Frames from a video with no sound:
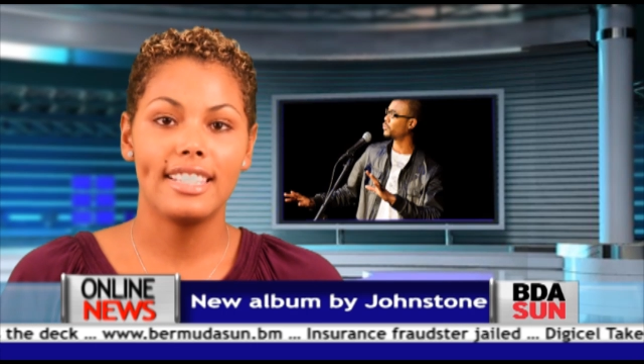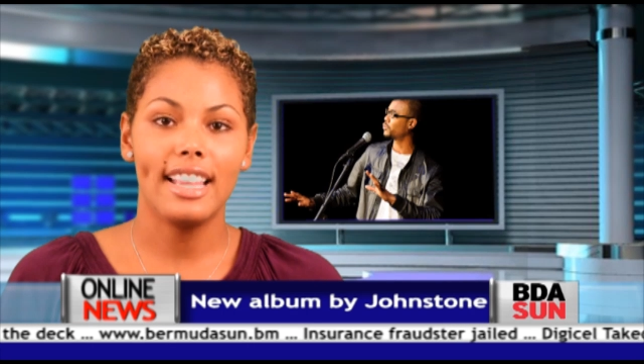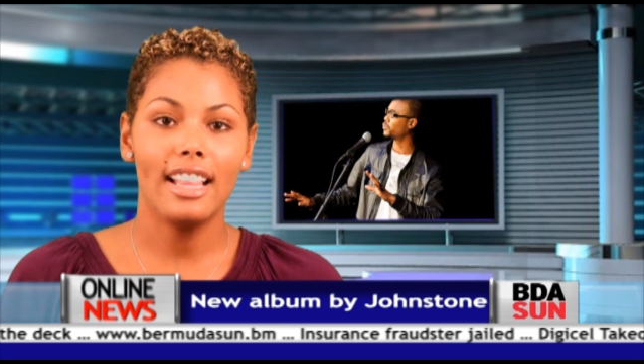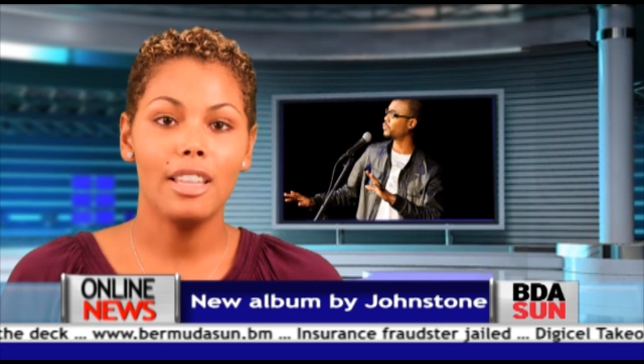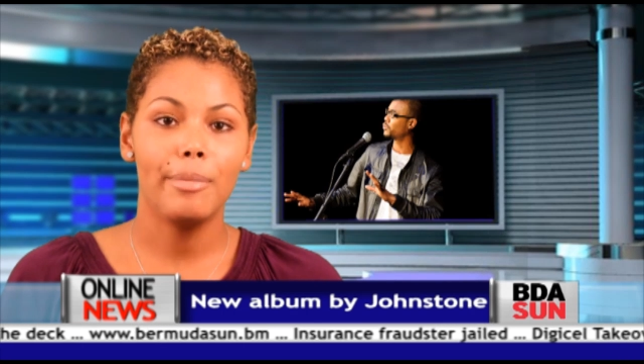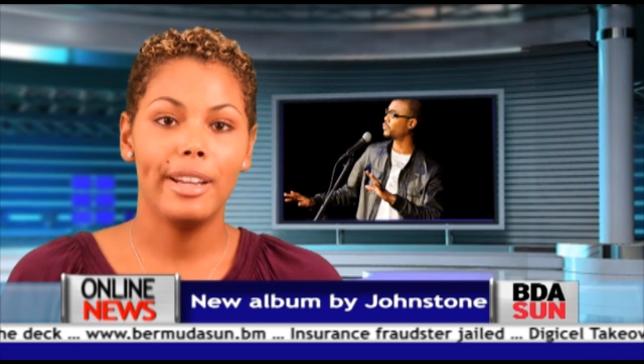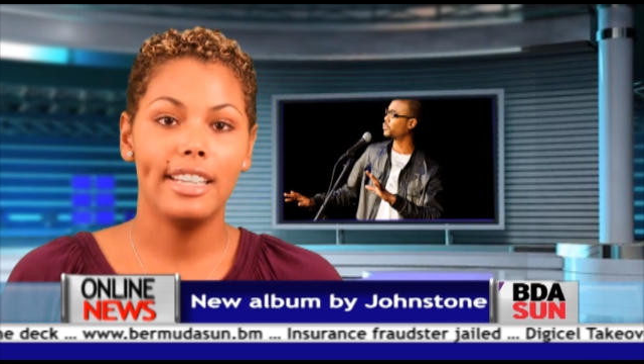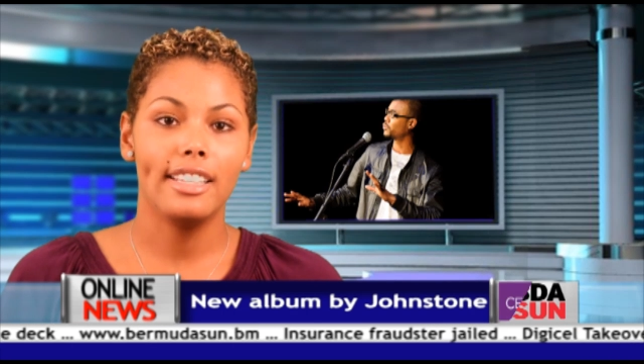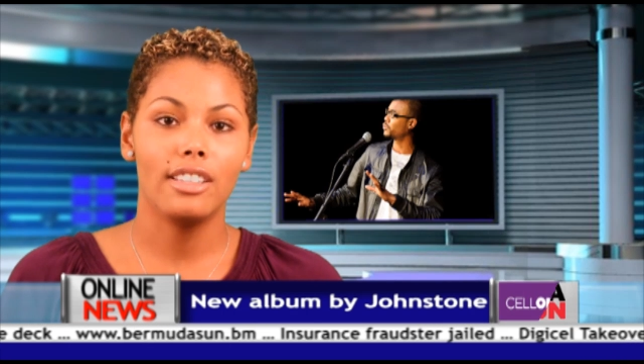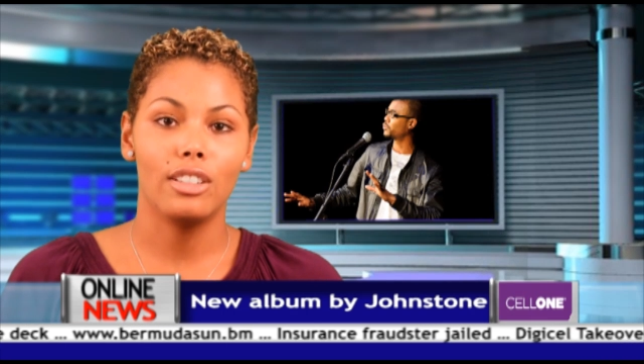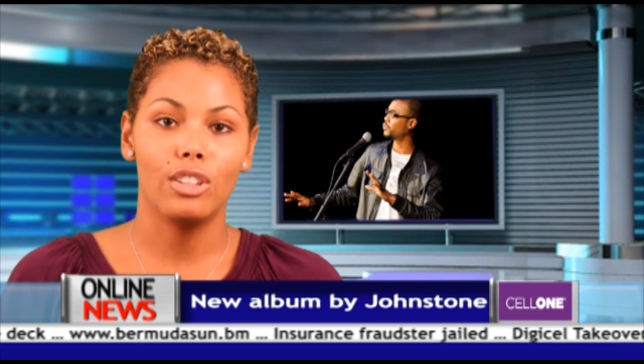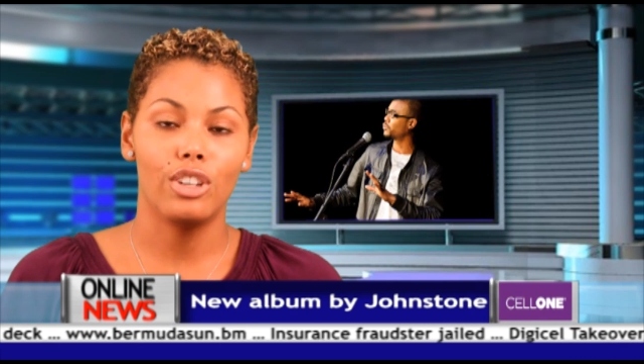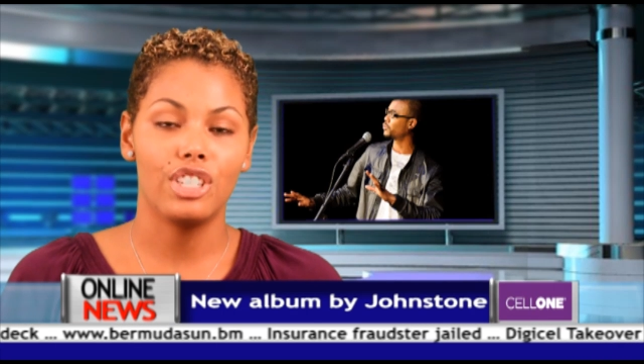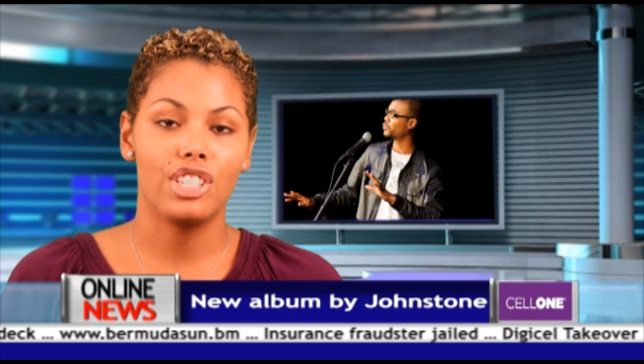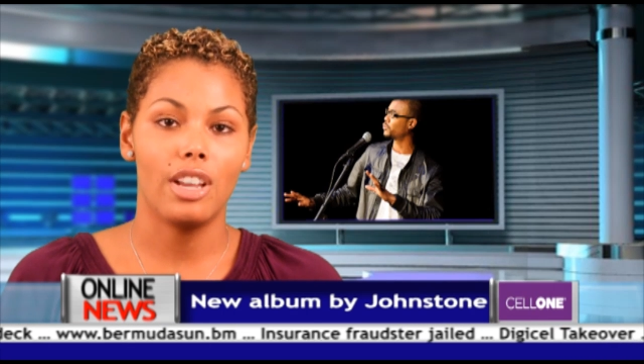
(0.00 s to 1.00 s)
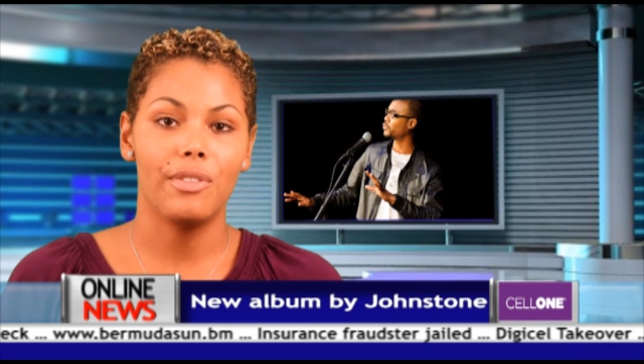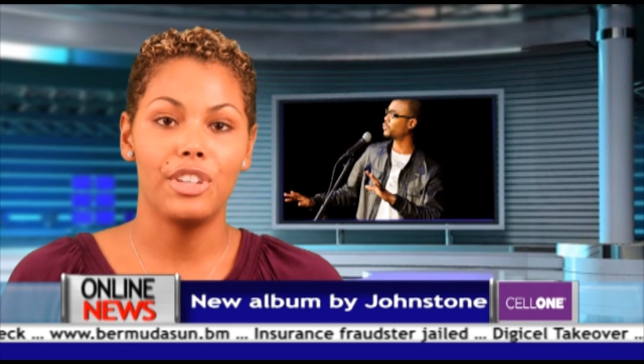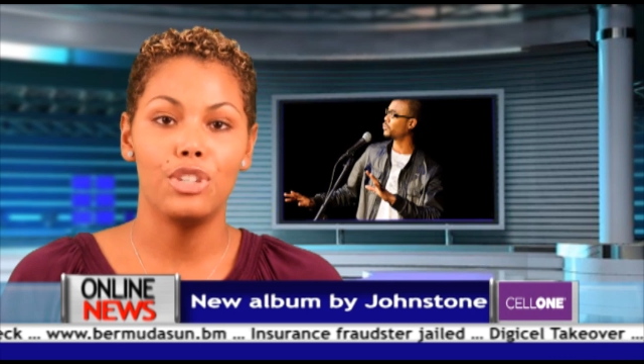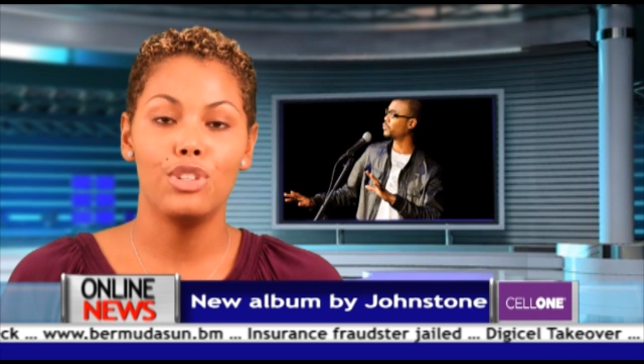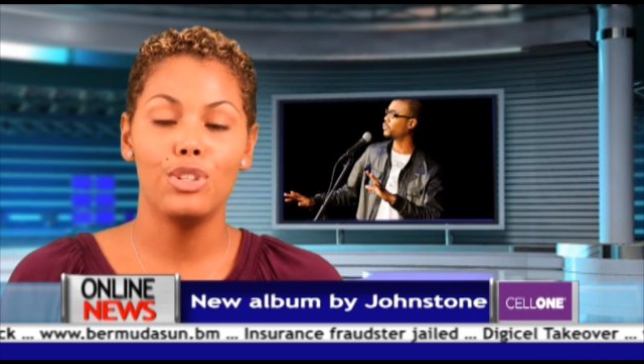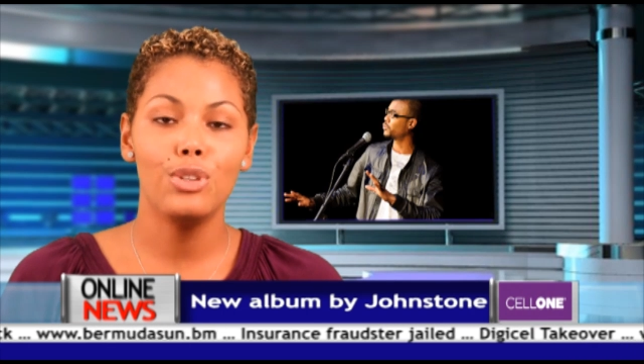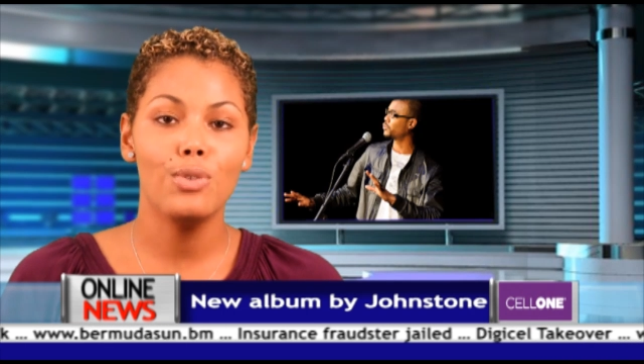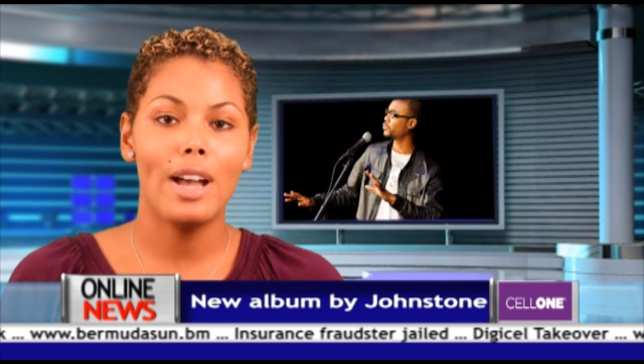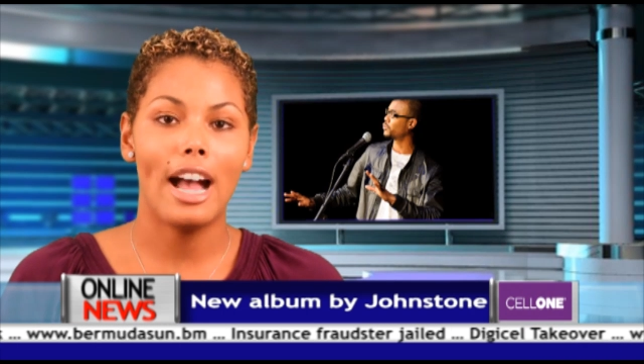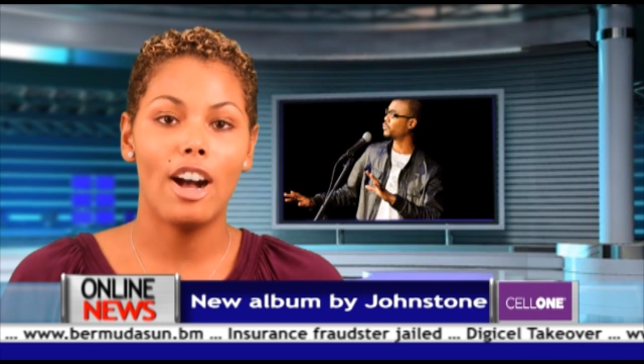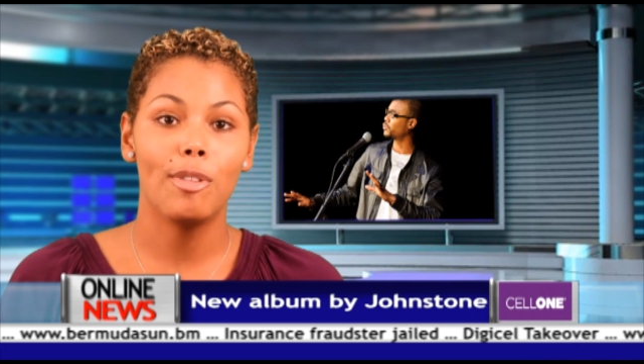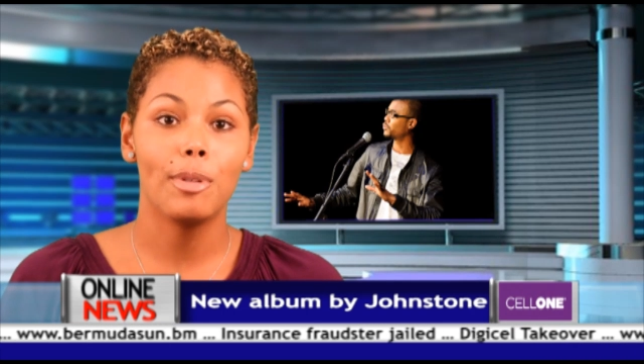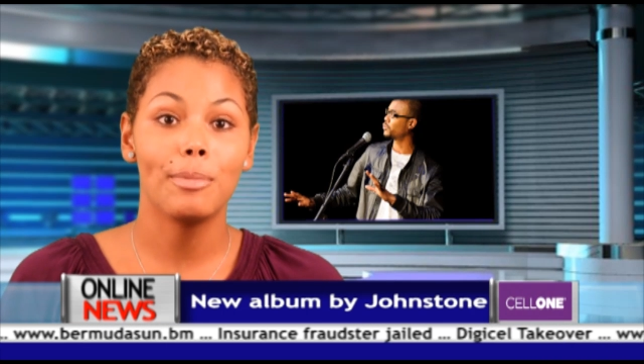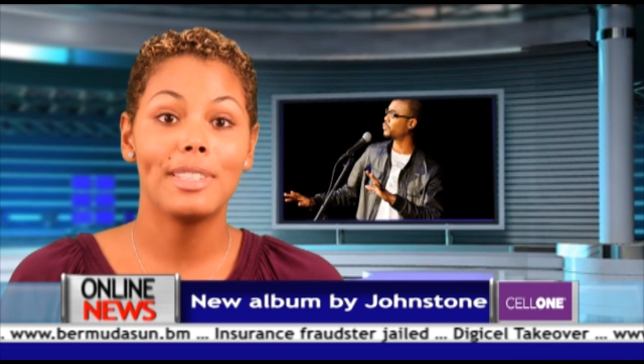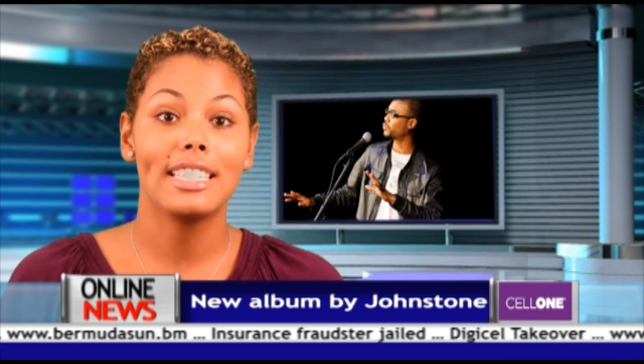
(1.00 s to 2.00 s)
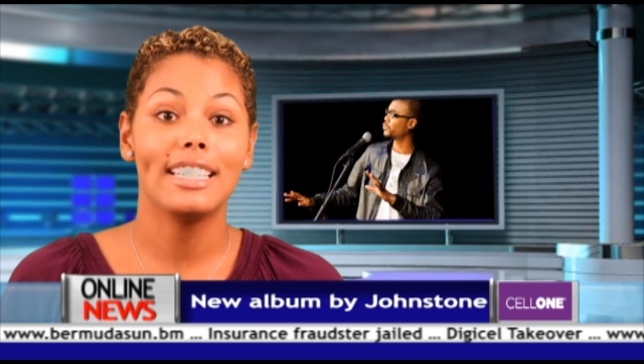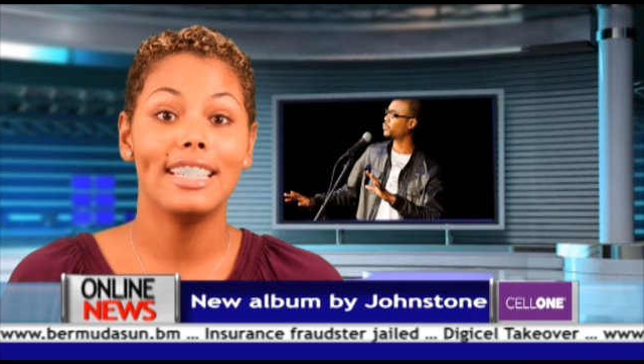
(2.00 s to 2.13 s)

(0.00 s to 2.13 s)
celebrating the launch of a new album